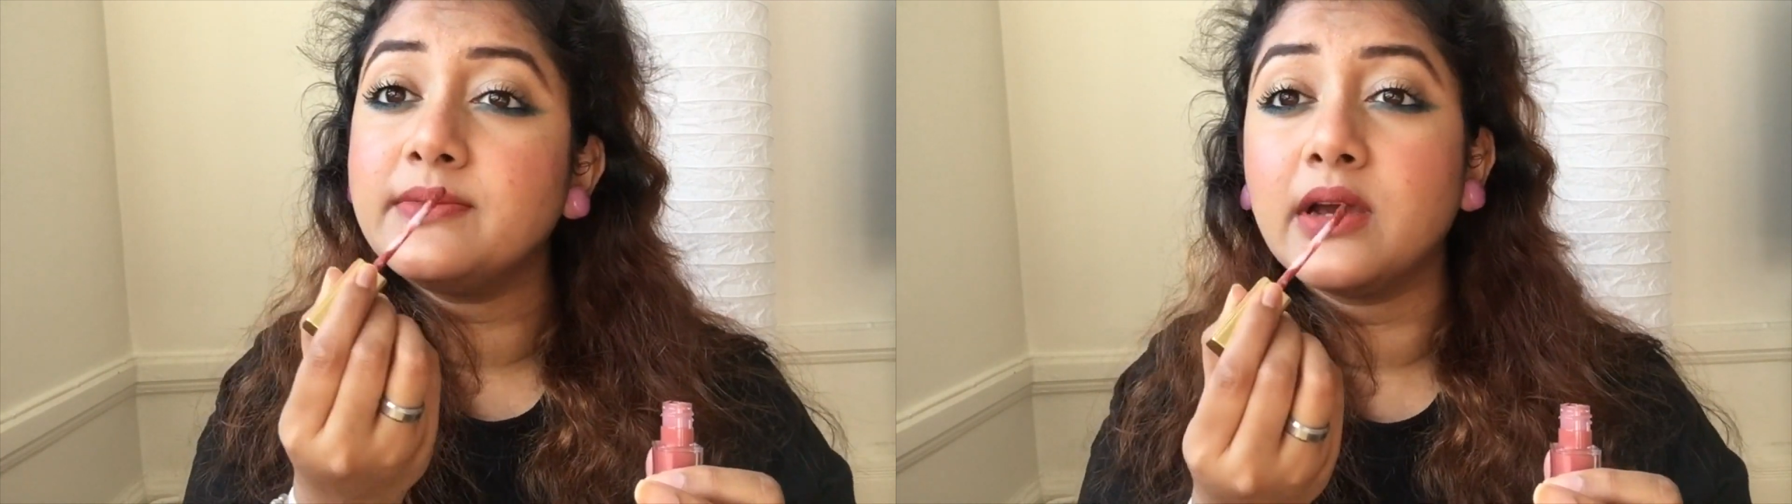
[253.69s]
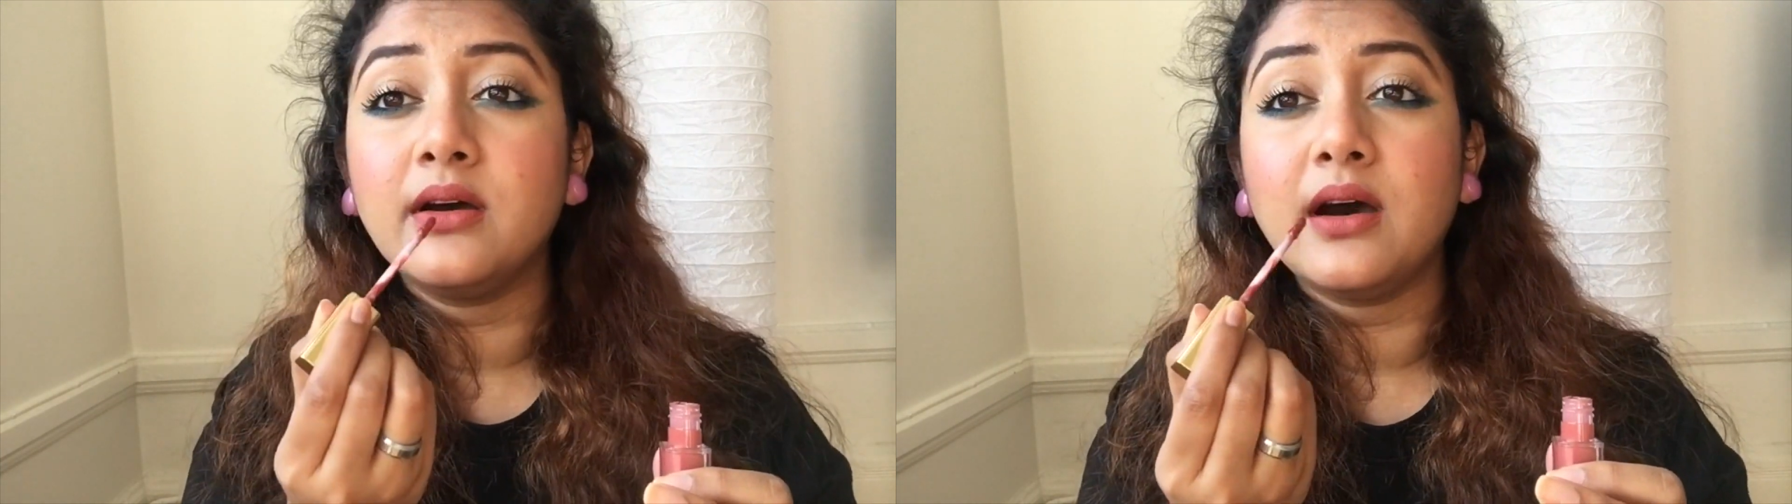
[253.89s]

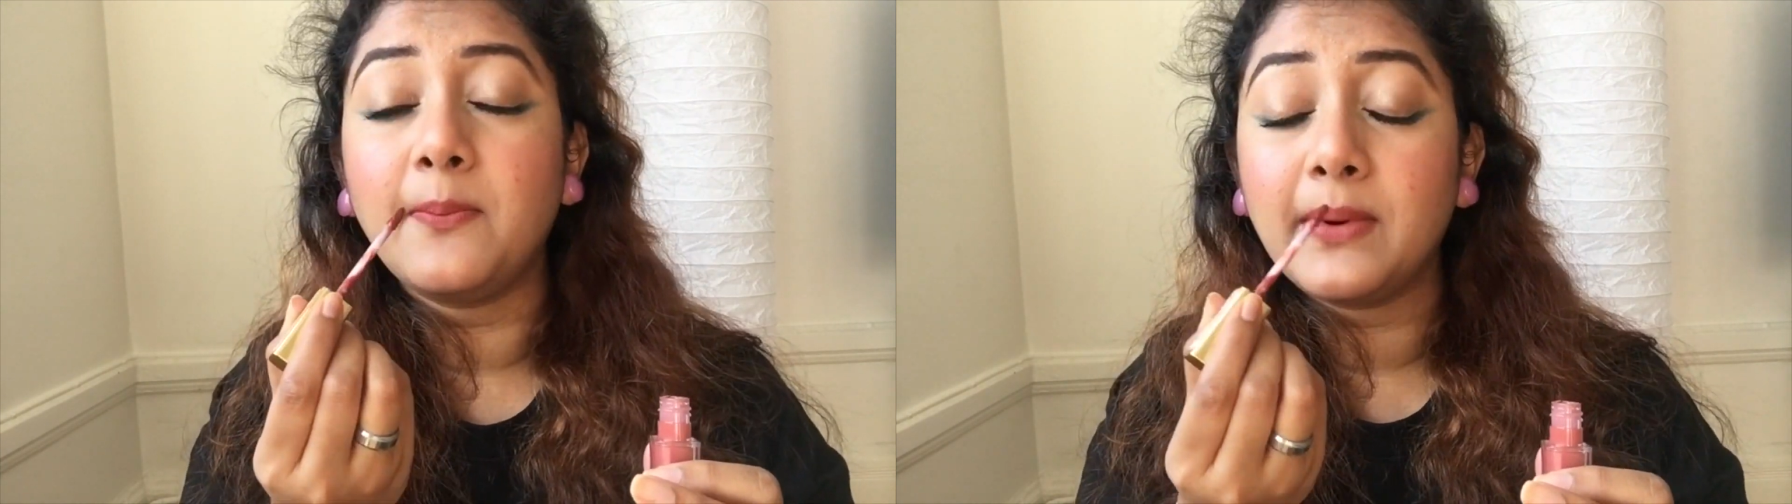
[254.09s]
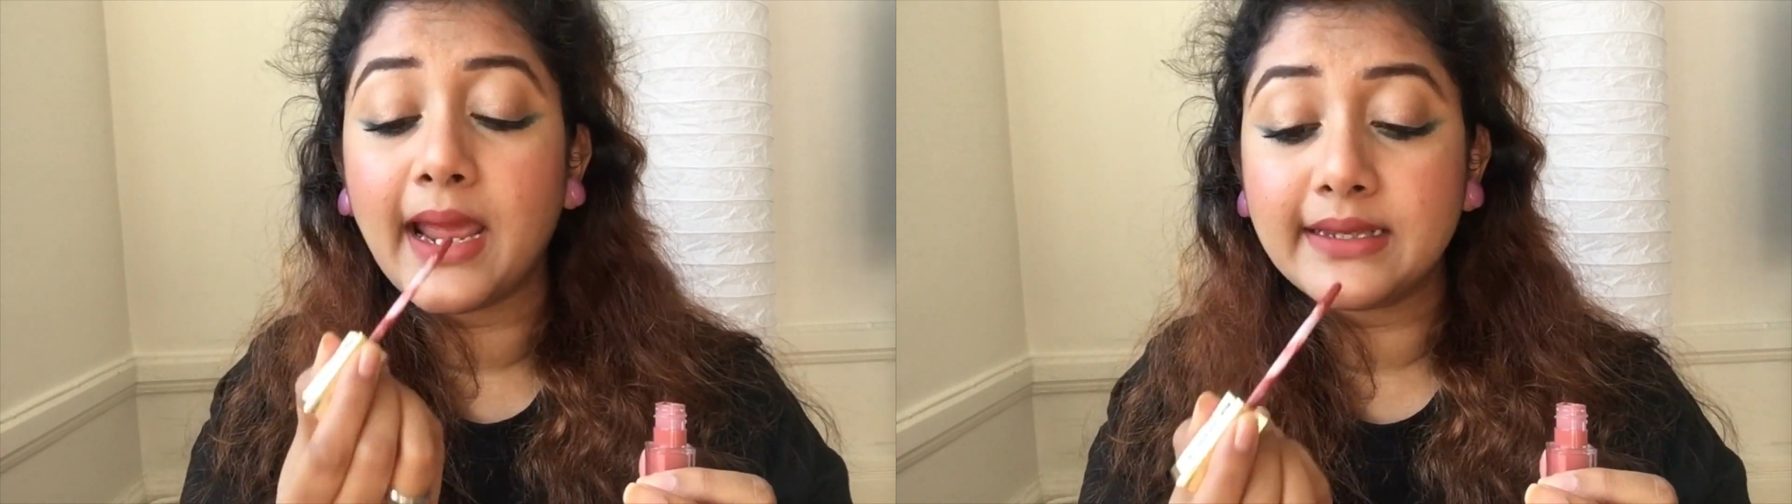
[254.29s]

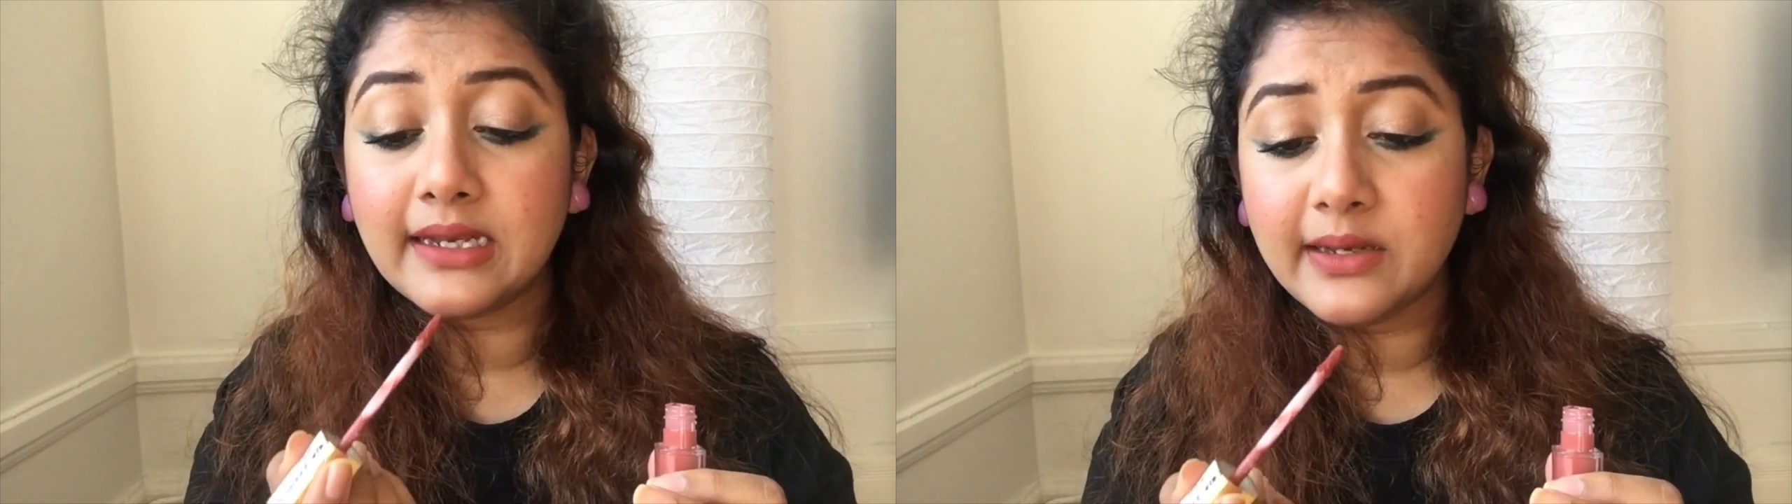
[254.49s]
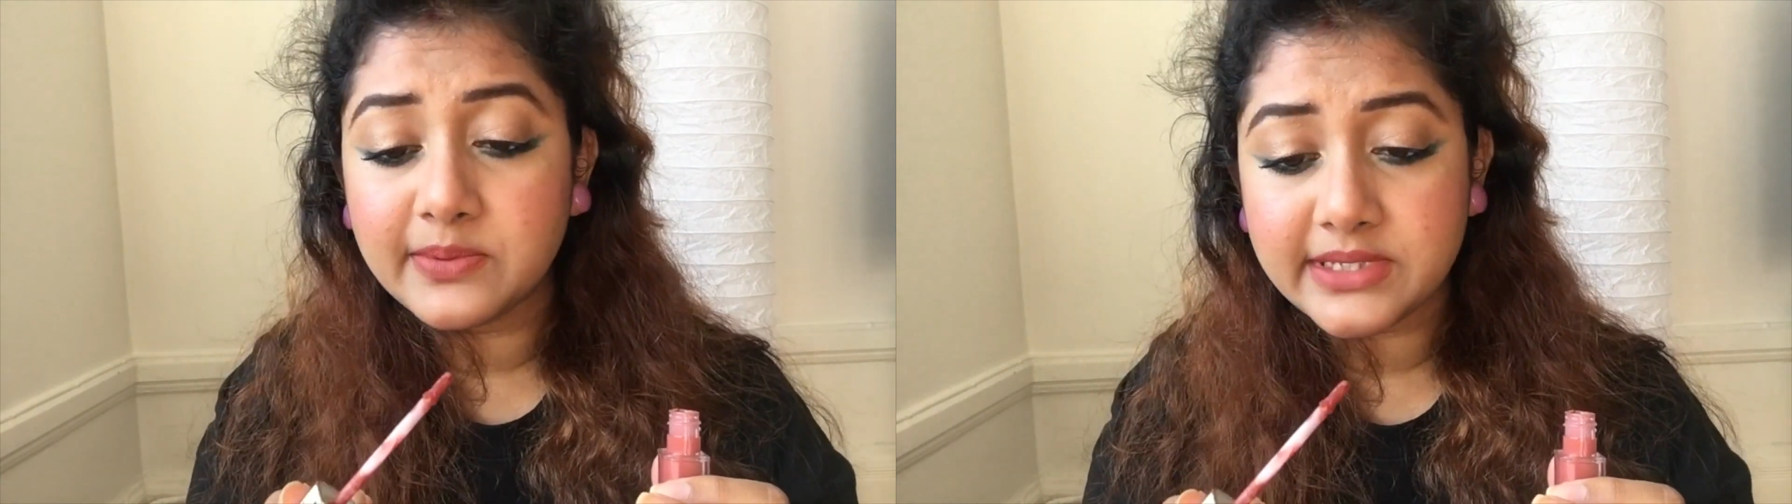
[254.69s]
apply
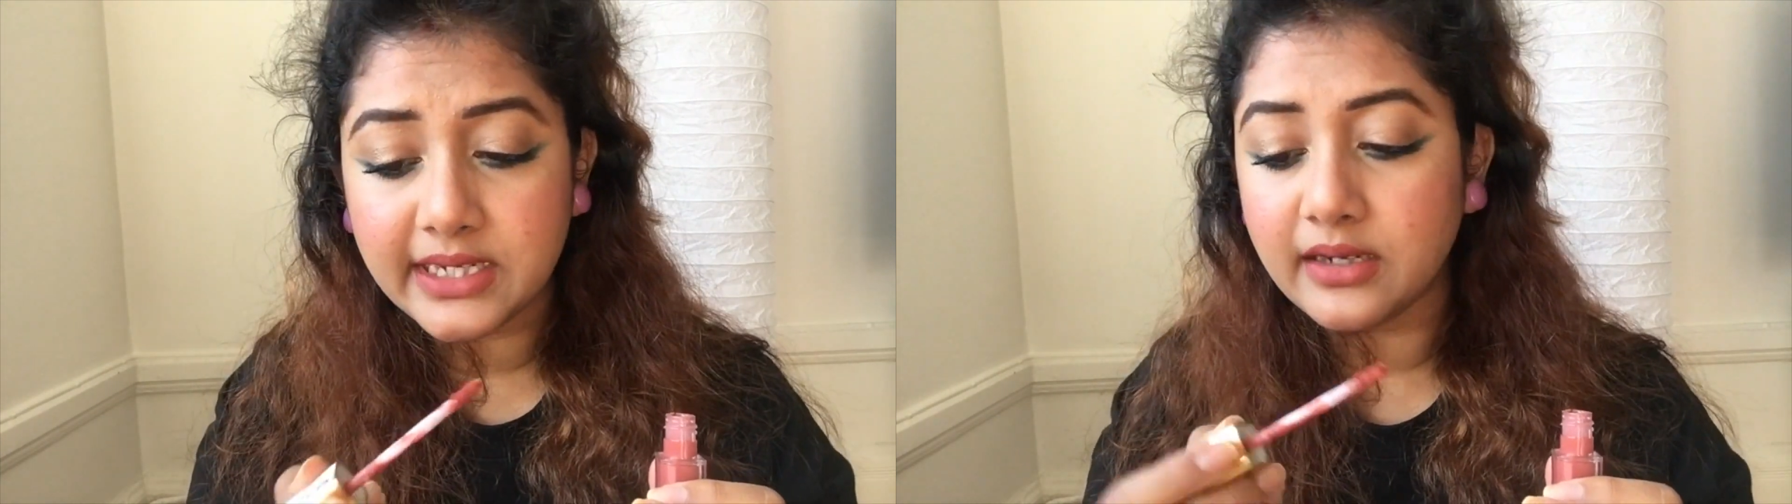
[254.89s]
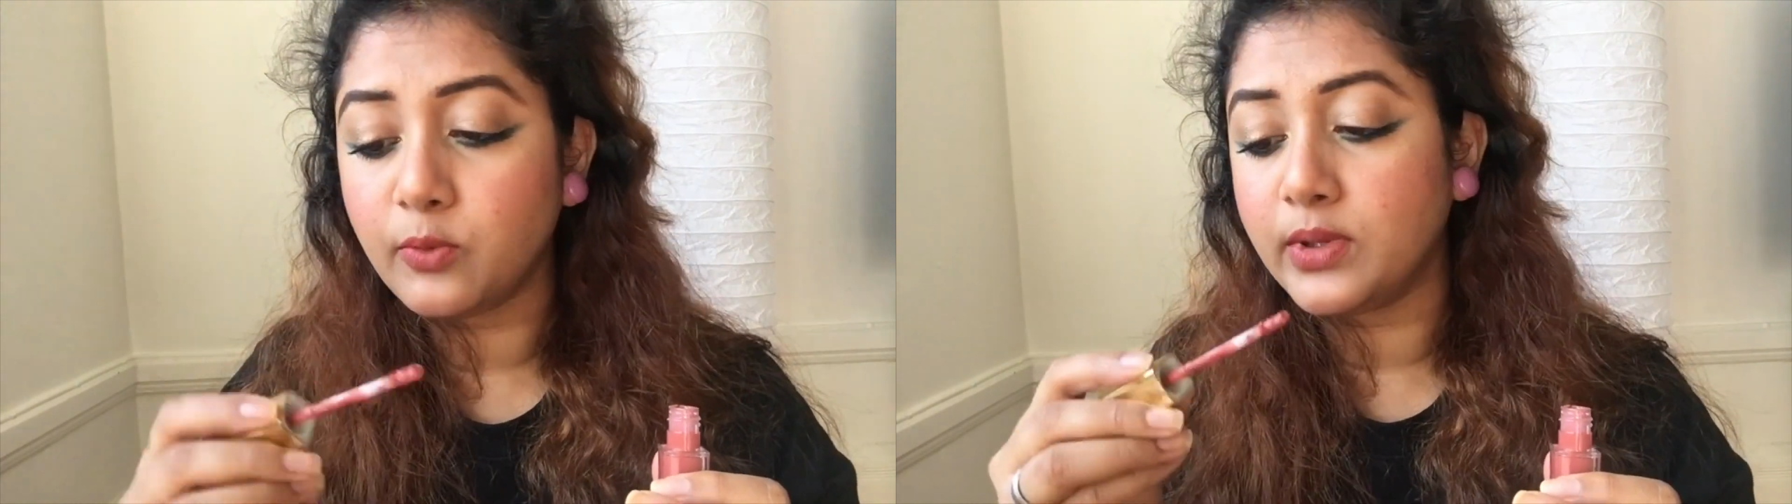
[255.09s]
the lipstick